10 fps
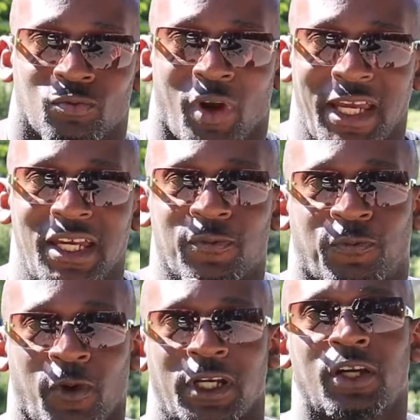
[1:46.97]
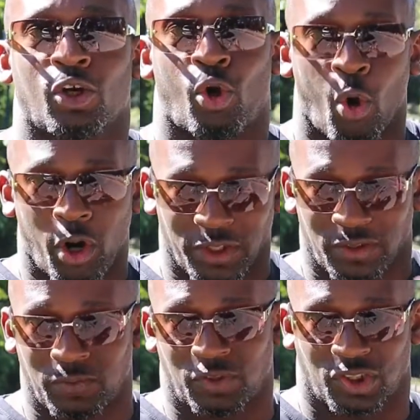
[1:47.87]
right in front of the court
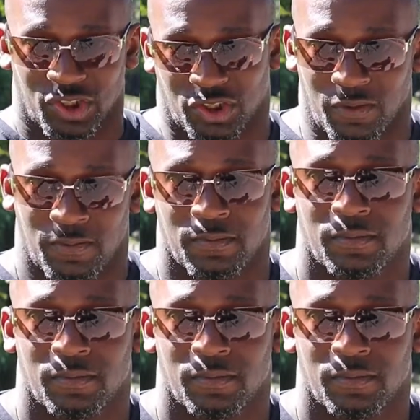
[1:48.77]
system.